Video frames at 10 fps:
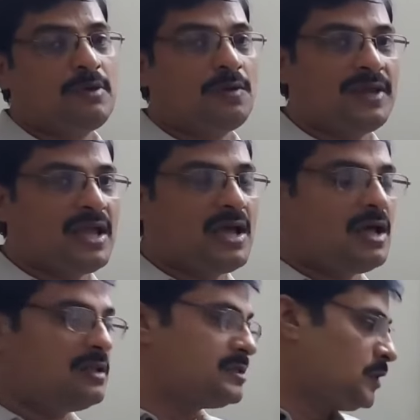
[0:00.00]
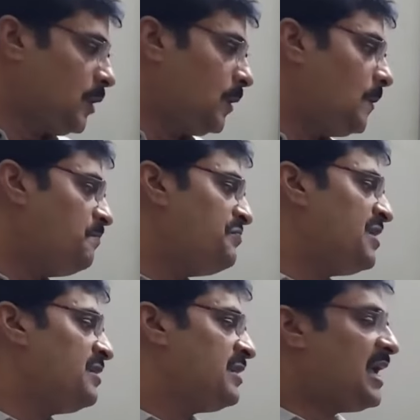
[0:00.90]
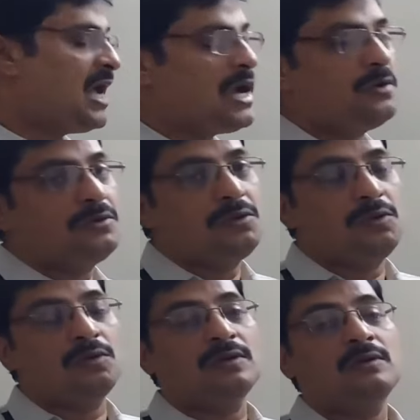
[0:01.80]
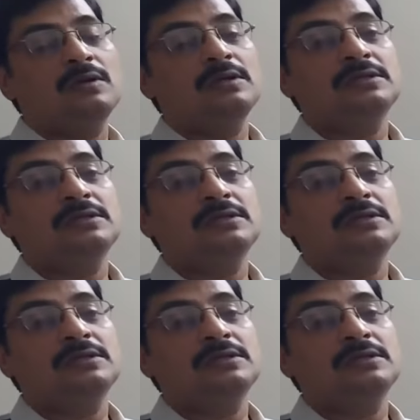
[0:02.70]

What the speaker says: Maurya also, they have to